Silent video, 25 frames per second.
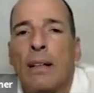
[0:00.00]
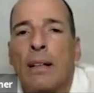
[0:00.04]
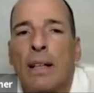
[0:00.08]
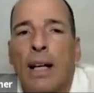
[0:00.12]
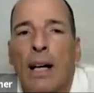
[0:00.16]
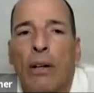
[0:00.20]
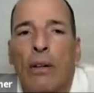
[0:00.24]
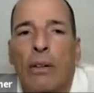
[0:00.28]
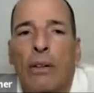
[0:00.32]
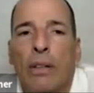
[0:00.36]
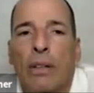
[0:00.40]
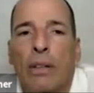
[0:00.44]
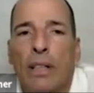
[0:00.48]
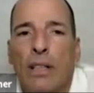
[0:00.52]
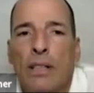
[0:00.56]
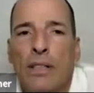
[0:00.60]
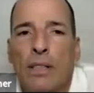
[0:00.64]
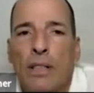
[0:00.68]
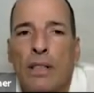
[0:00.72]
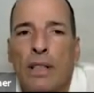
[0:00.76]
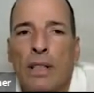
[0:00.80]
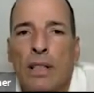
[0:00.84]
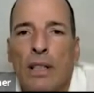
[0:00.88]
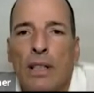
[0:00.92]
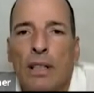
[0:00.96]
Now, here's
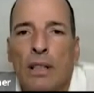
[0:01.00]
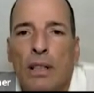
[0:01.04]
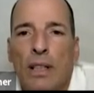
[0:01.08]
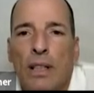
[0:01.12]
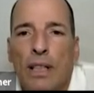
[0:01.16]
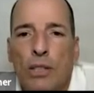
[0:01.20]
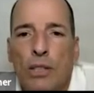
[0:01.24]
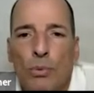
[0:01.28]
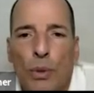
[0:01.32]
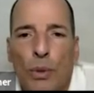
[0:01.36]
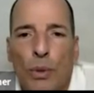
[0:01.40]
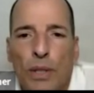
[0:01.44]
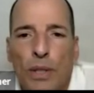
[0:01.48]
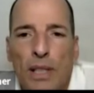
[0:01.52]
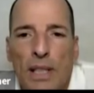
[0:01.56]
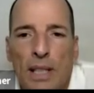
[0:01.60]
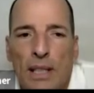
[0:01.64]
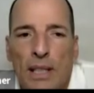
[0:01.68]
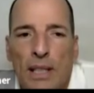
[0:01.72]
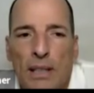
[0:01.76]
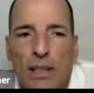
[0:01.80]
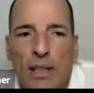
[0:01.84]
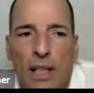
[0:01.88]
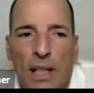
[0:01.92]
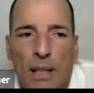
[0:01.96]
what the
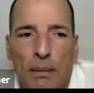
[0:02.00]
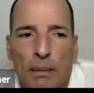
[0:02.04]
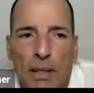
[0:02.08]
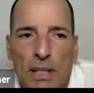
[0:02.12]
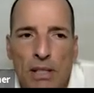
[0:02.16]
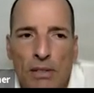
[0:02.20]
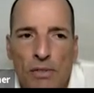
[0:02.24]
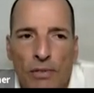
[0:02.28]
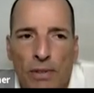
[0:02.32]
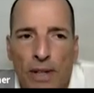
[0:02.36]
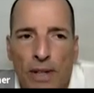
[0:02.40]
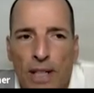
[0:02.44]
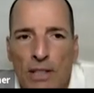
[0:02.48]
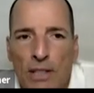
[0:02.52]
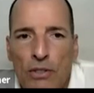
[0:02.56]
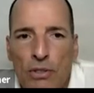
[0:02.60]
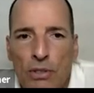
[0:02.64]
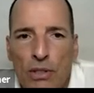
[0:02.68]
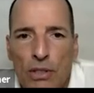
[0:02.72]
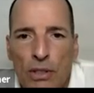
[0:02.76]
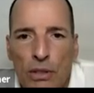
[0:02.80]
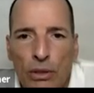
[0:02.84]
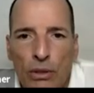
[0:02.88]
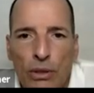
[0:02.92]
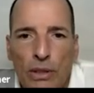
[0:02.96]
other car
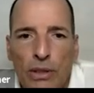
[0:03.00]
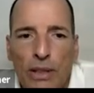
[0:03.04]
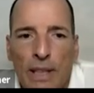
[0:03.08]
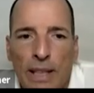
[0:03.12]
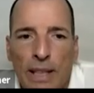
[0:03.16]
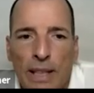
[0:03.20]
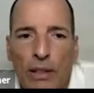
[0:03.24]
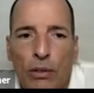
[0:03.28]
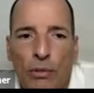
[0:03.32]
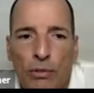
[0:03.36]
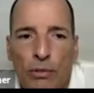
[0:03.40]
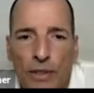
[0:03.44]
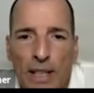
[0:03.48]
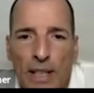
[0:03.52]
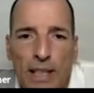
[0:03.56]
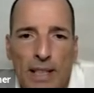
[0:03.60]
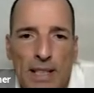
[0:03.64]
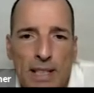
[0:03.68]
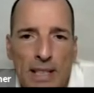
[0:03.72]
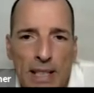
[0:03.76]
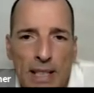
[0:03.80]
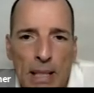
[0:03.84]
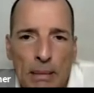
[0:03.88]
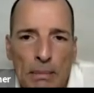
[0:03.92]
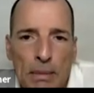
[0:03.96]
manufacturers looked like over
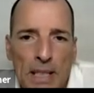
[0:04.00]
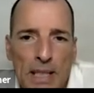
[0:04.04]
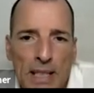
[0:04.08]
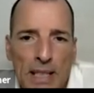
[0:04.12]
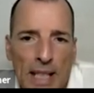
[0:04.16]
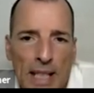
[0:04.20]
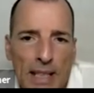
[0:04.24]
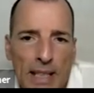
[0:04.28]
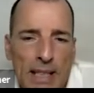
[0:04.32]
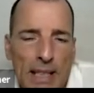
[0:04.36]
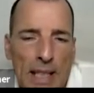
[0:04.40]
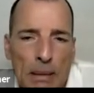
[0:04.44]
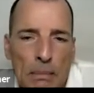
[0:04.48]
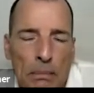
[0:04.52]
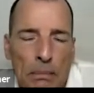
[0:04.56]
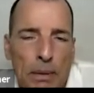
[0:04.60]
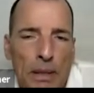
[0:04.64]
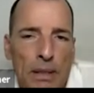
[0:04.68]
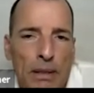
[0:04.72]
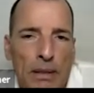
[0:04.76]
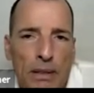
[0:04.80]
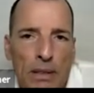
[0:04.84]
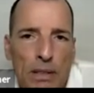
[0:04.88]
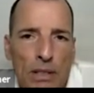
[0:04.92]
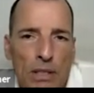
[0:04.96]
that same exact time
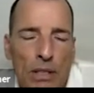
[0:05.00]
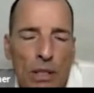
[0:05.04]
period.